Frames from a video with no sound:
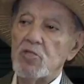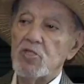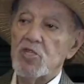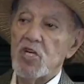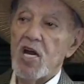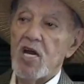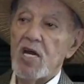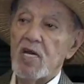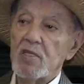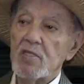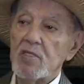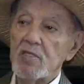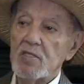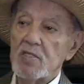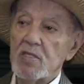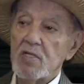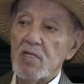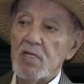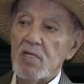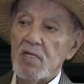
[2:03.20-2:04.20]

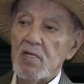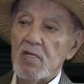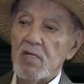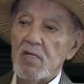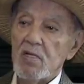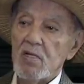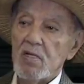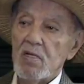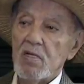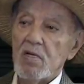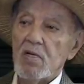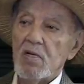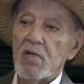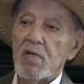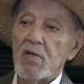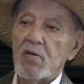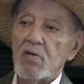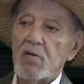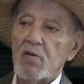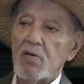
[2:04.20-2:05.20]
jazz,
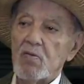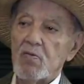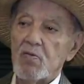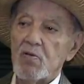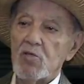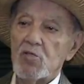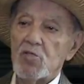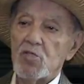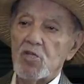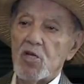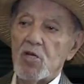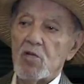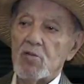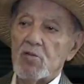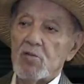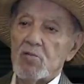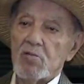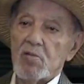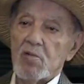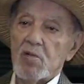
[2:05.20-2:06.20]
which
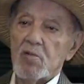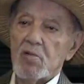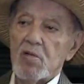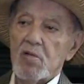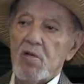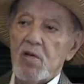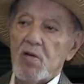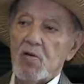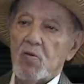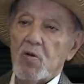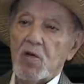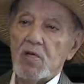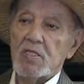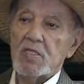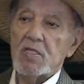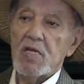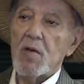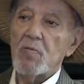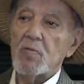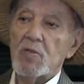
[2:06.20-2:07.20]
was
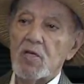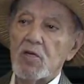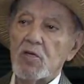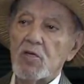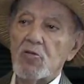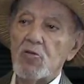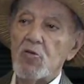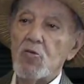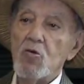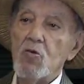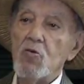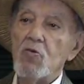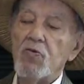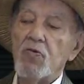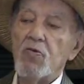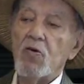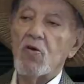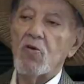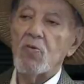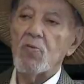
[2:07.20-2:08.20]
something new
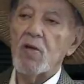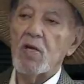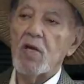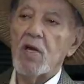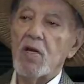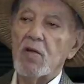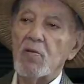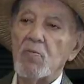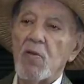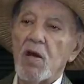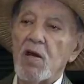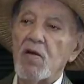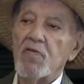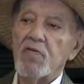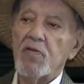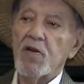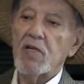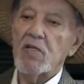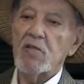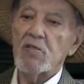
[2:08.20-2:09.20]
for me, and my
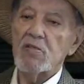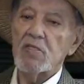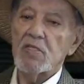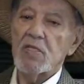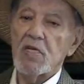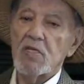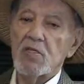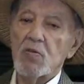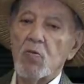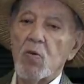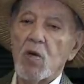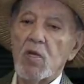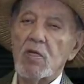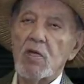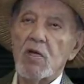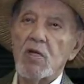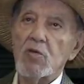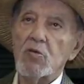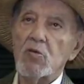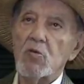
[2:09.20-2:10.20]
father said, "What
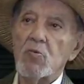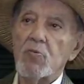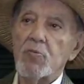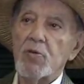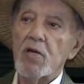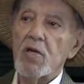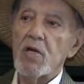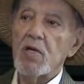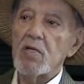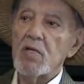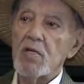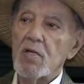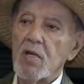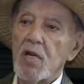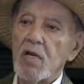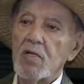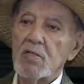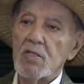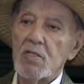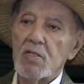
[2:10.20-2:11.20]
are you playing?"
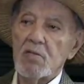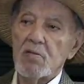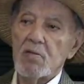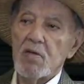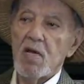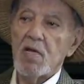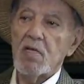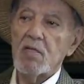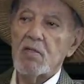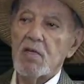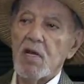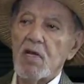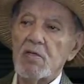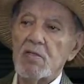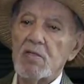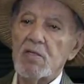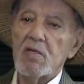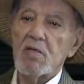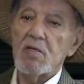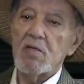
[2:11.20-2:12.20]
I said, "Dad, they
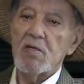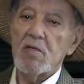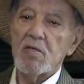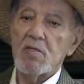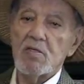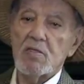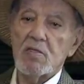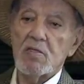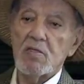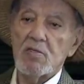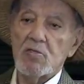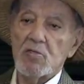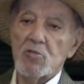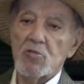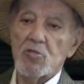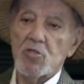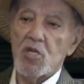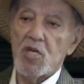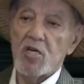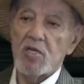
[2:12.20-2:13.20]
say this is
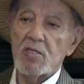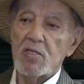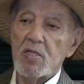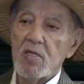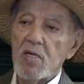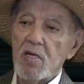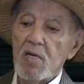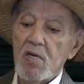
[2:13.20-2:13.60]
jazz."